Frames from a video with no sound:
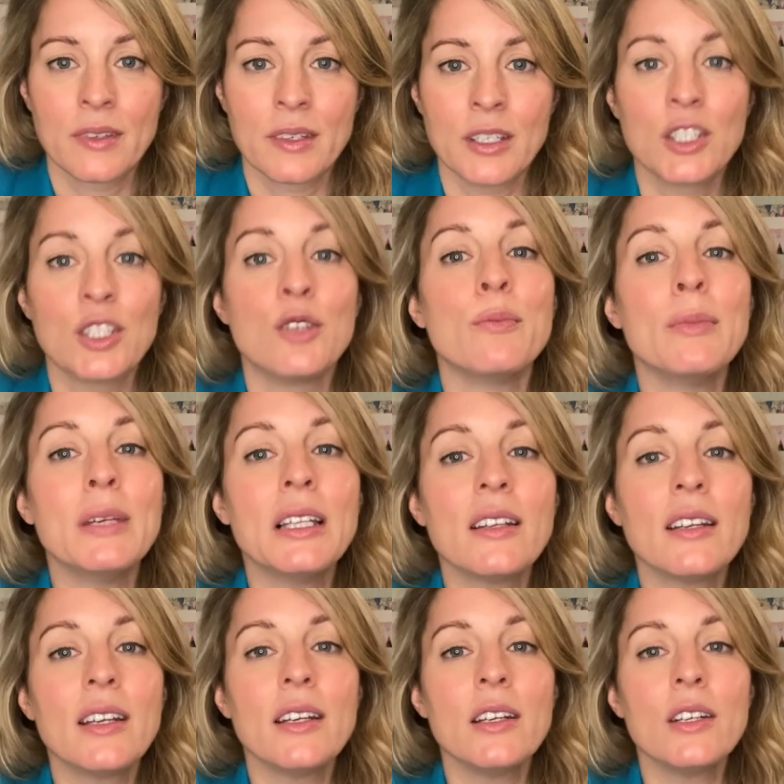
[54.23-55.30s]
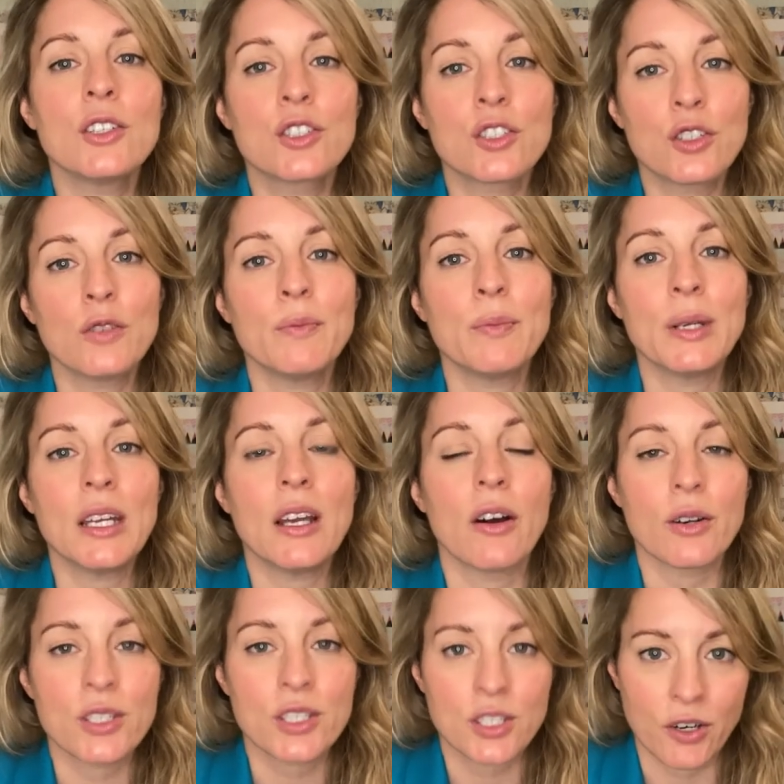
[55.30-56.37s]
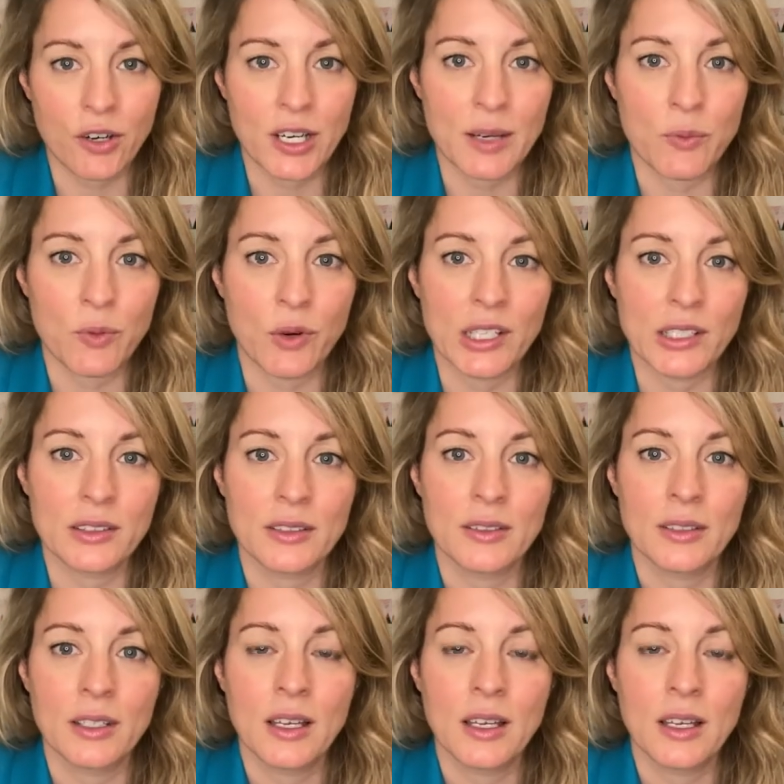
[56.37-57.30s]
Humility should be our starting point.